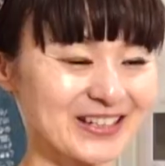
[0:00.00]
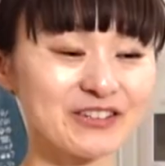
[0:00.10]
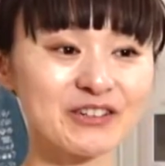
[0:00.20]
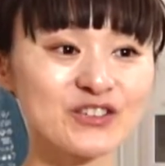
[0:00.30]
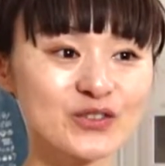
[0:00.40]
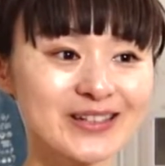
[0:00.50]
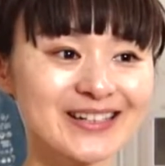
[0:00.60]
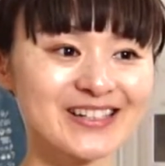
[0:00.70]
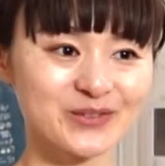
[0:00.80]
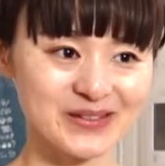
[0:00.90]
If you're interested
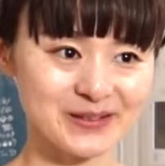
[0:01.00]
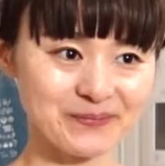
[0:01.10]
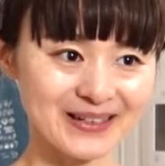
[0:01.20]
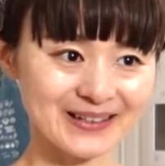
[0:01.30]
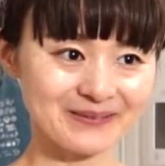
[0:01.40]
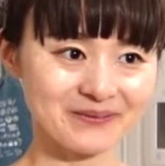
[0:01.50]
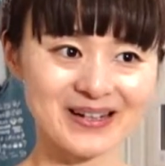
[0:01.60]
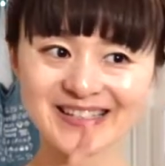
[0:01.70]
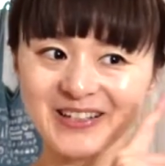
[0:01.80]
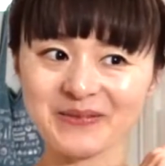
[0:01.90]
in this recipe,
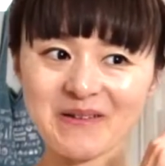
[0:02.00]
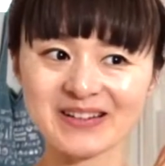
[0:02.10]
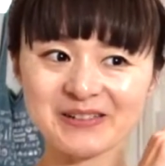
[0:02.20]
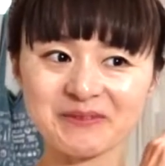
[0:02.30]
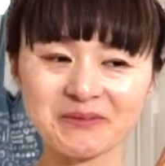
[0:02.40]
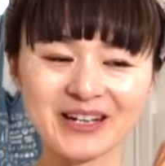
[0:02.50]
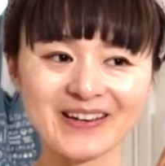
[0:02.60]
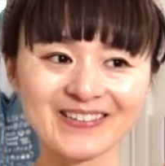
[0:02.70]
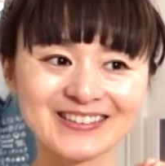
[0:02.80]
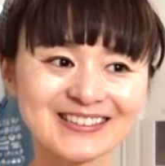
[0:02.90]
please check my recipe video.